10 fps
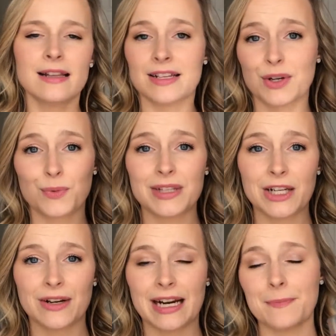these are really
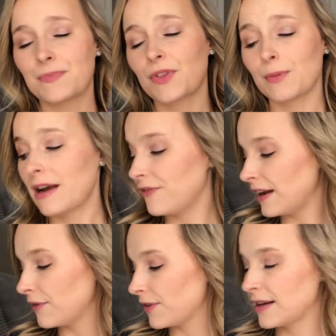great. They're my
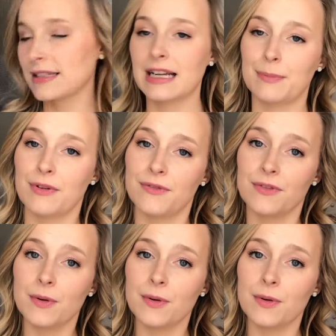favorite type of